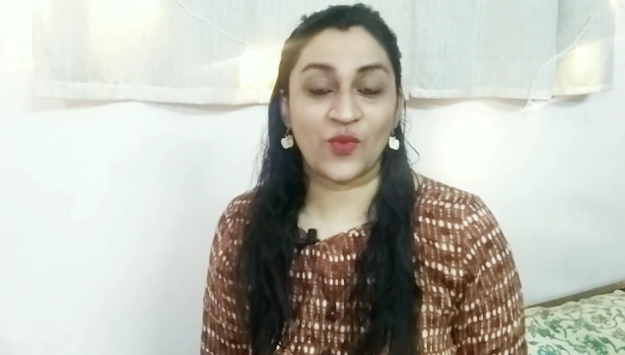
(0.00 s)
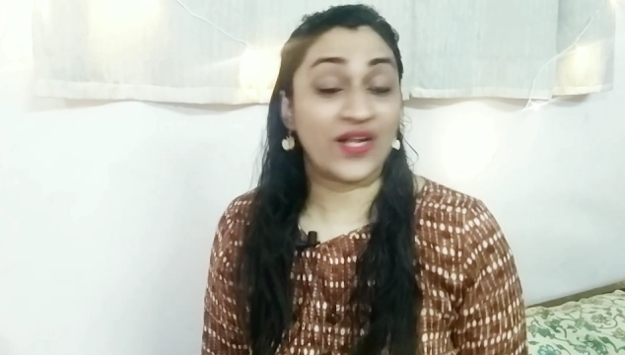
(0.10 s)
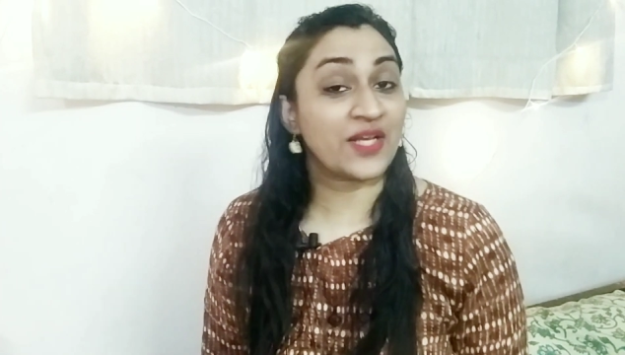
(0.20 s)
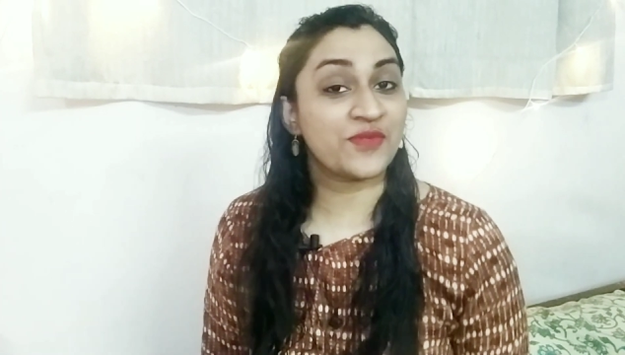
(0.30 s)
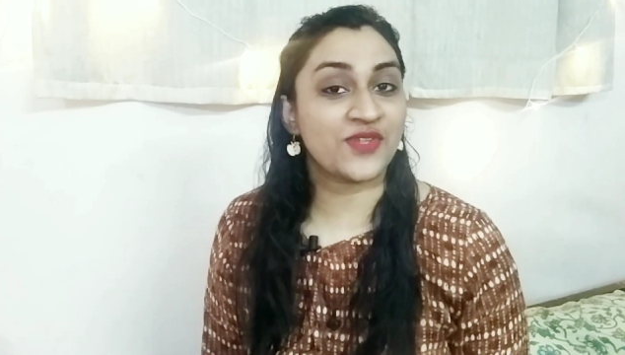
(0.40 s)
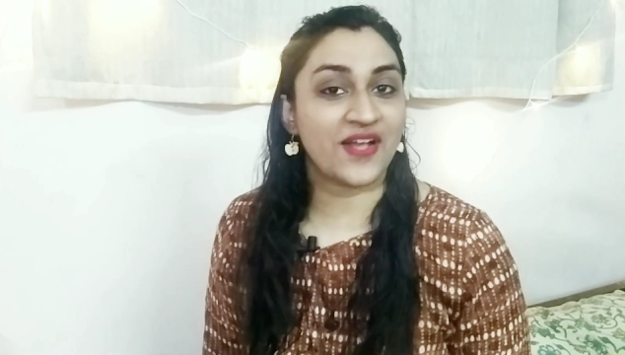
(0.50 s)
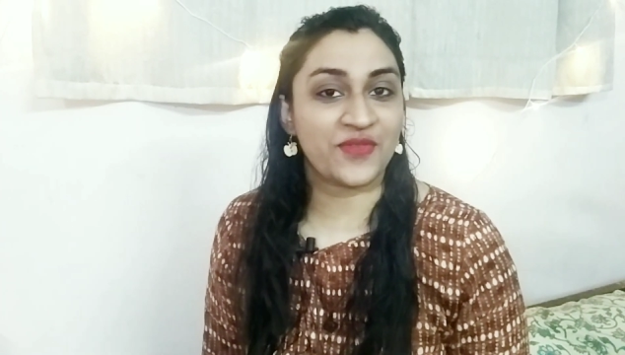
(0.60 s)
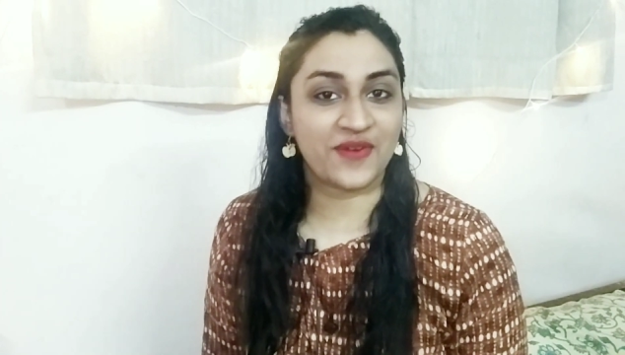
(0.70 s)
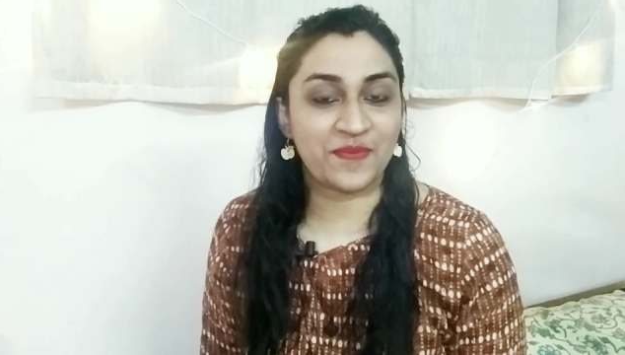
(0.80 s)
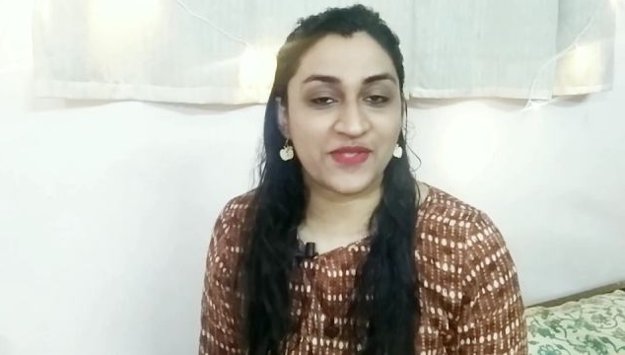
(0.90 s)
Welcome to
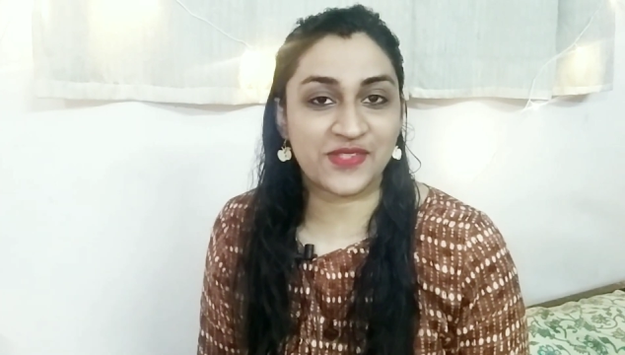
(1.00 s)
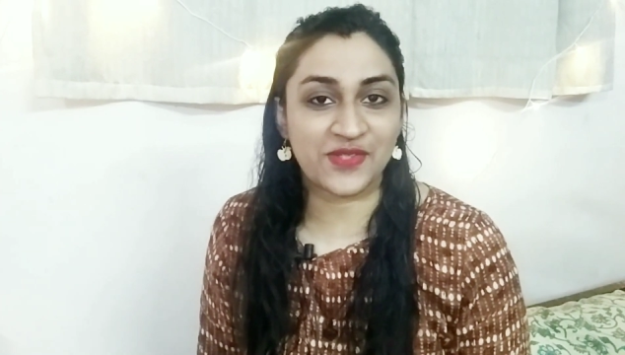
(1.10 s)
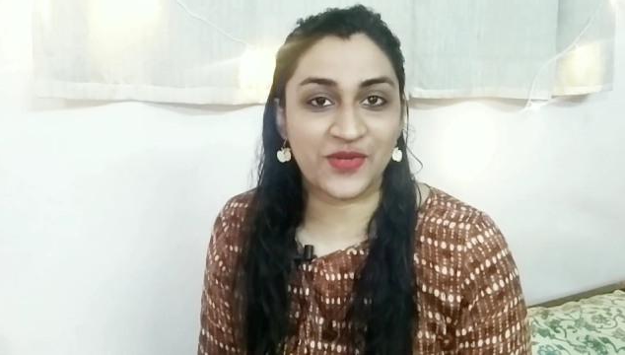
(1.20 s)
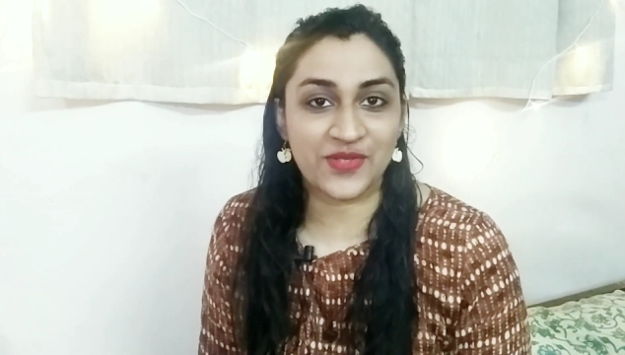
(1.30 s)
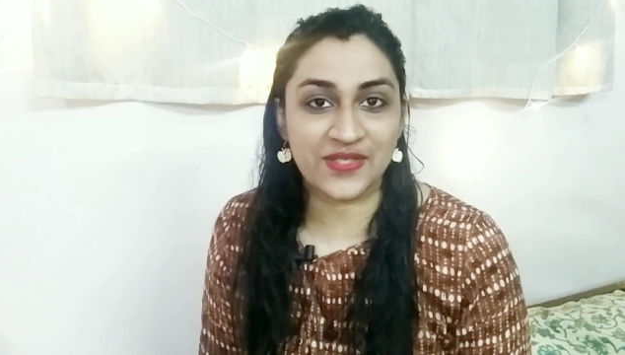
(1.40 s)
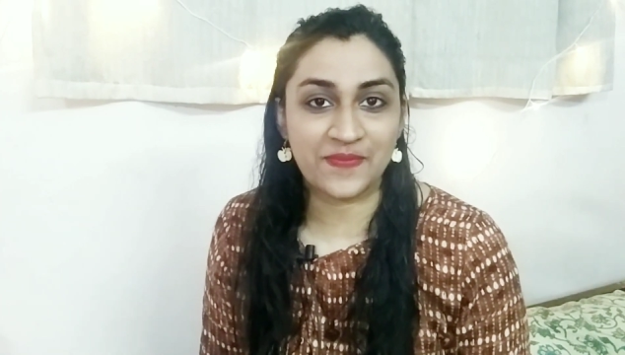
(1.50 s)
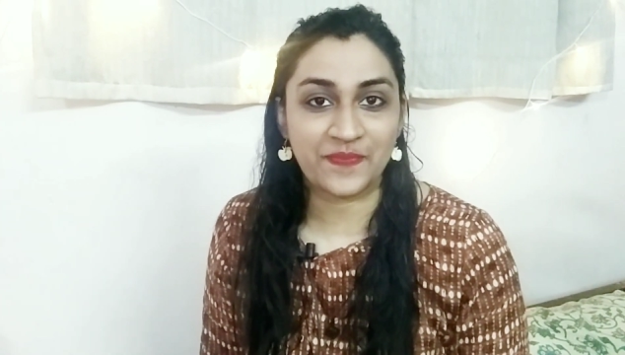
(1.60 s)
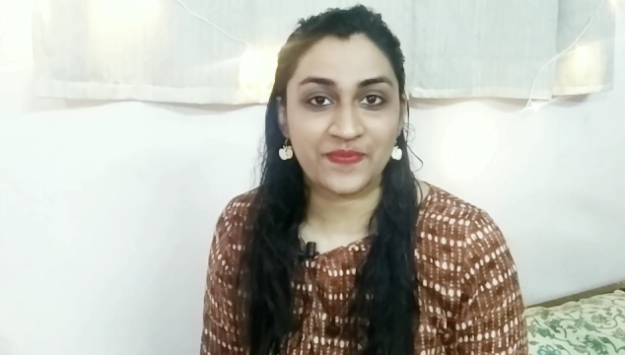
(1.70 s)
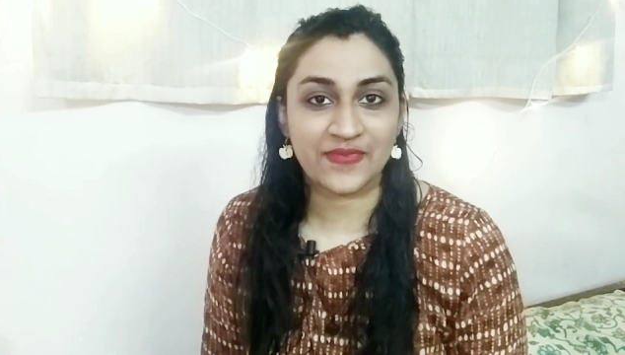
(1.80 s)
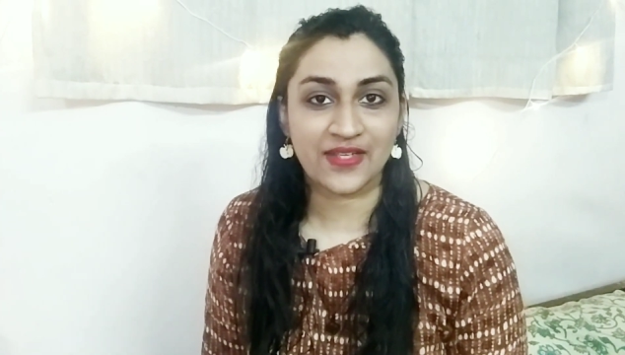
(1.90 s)
another episode.
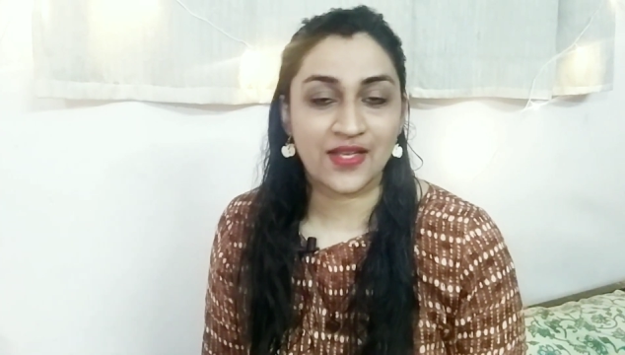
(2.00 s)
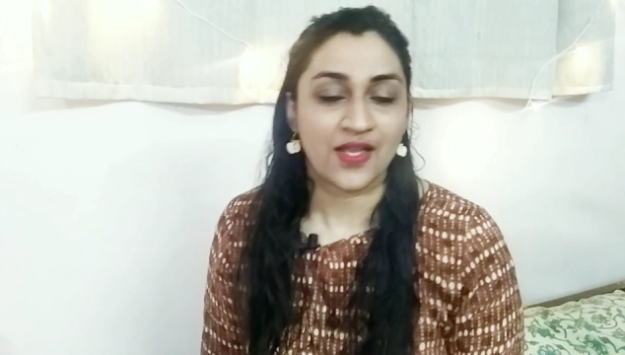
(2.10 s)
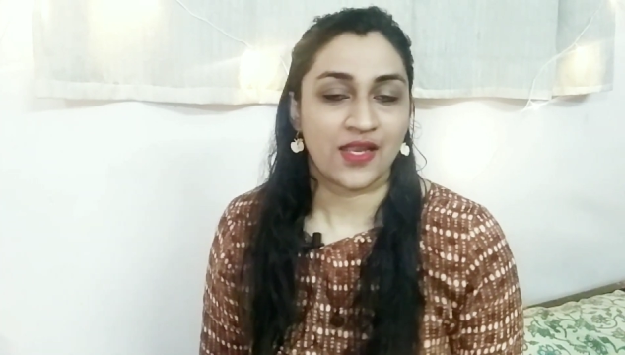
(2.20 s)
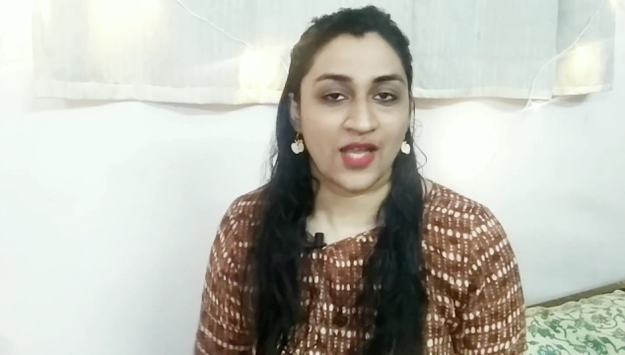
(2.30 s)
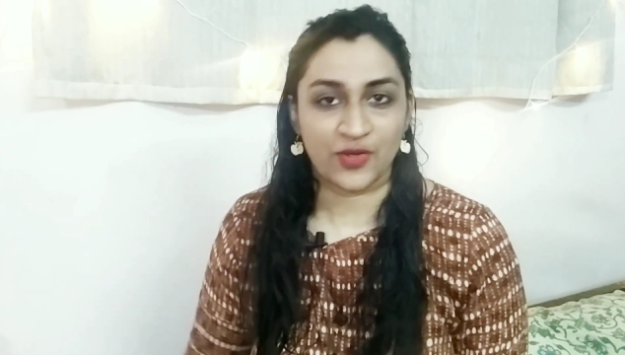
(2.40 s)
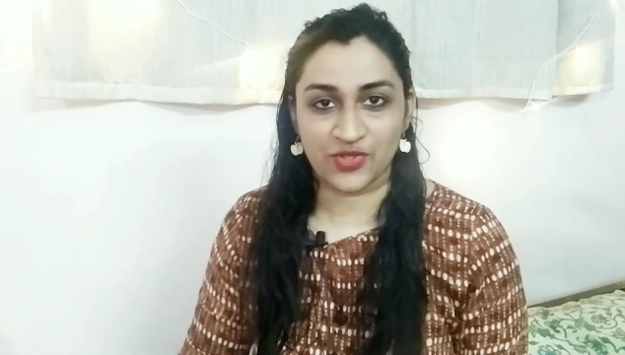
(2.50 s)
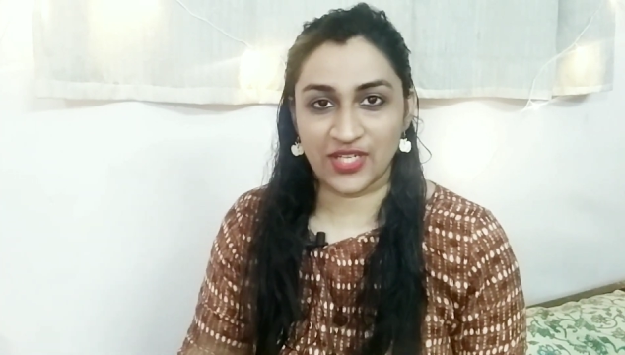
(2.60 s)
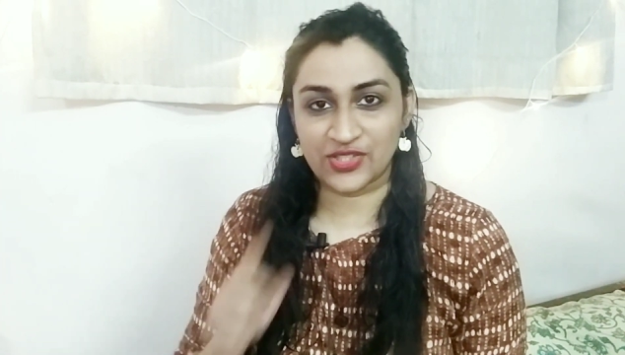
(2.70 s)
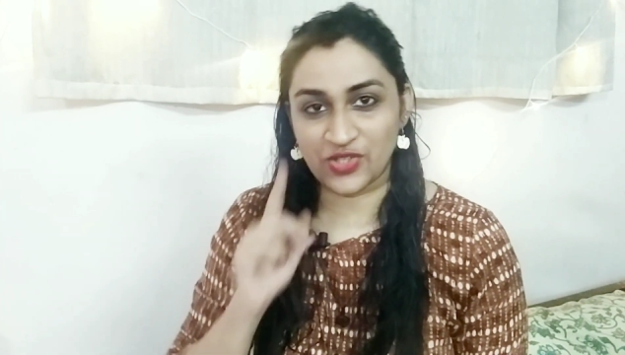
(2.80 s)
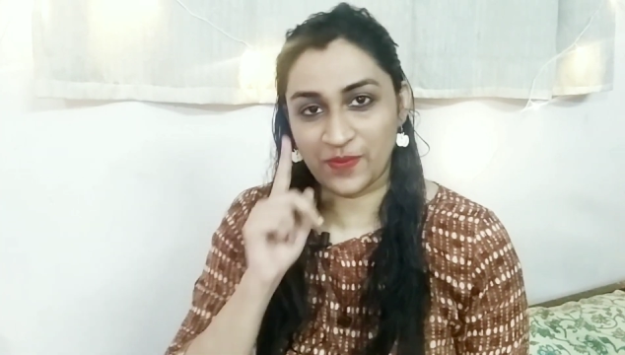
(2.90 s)
Now,
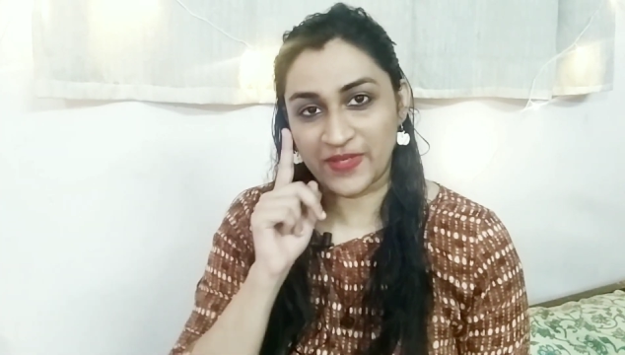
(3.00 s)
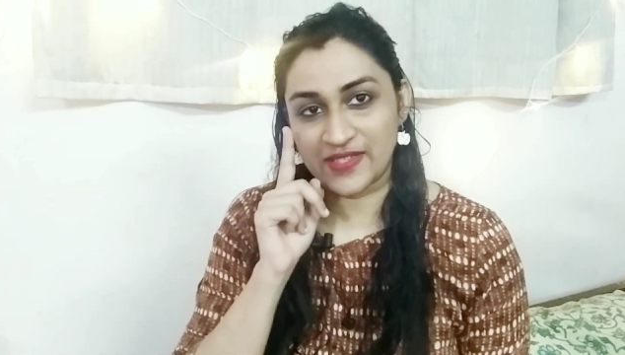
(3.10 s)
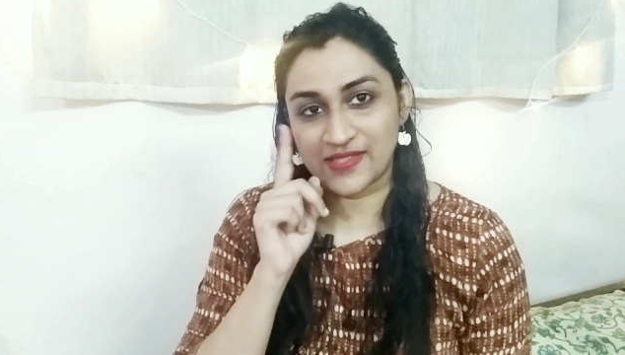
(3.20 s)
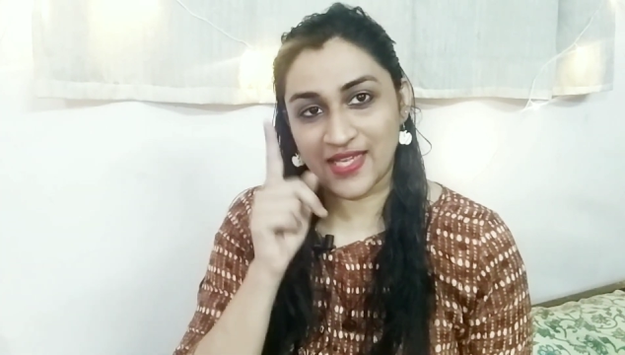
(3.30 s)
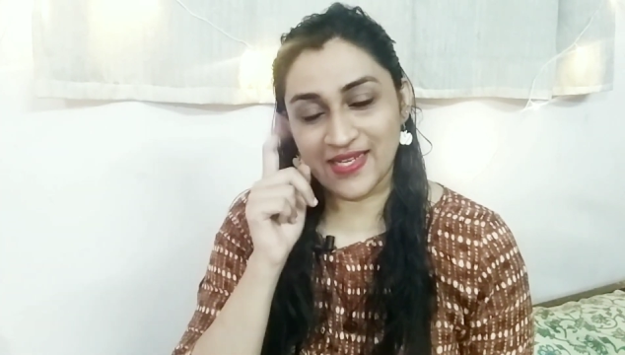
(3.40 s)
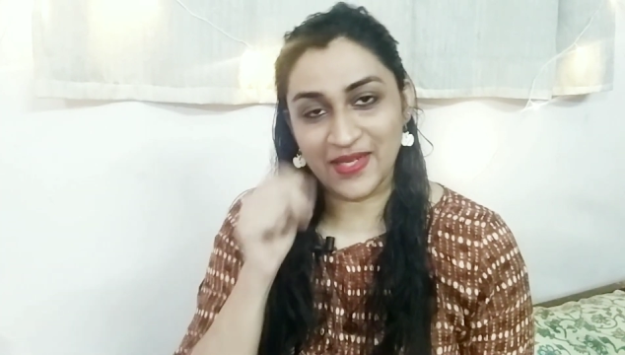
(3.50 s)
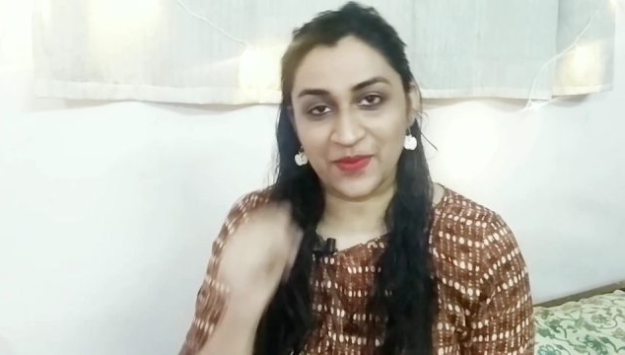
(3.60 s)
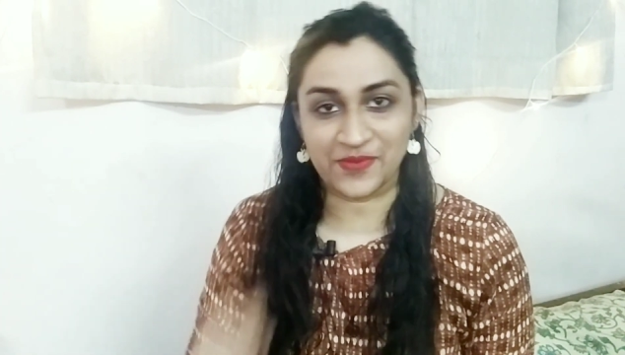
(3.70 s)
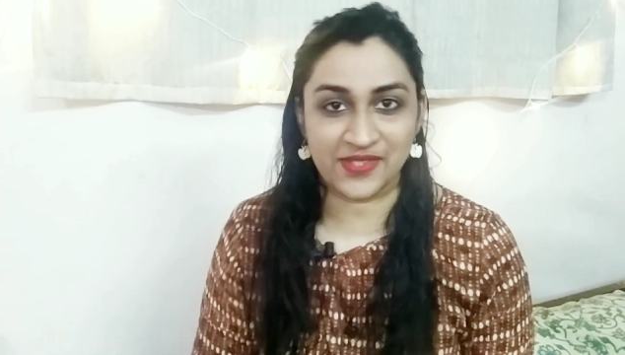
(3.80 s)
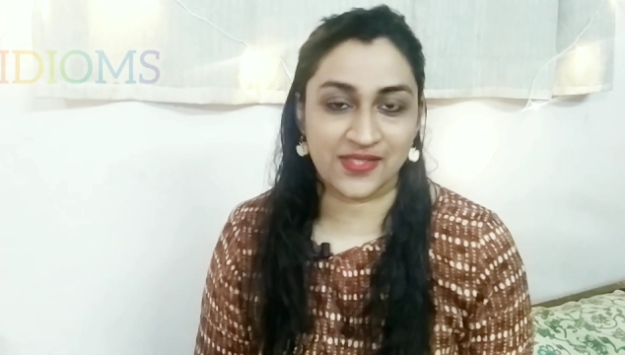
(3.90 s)
today's topic is
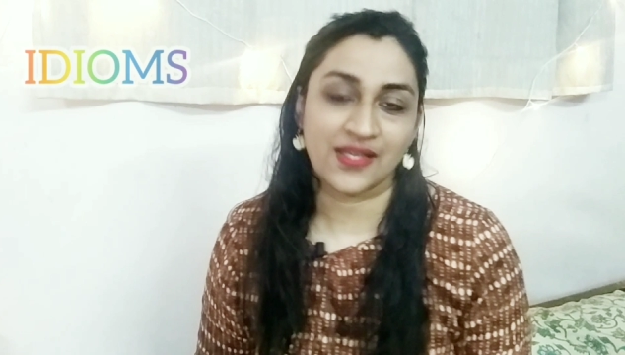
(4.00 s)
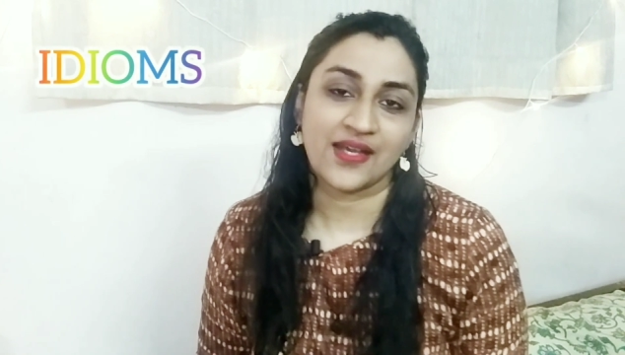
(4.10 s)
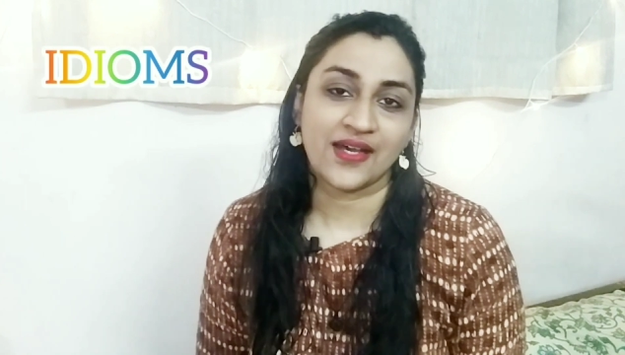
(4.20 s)
idioms.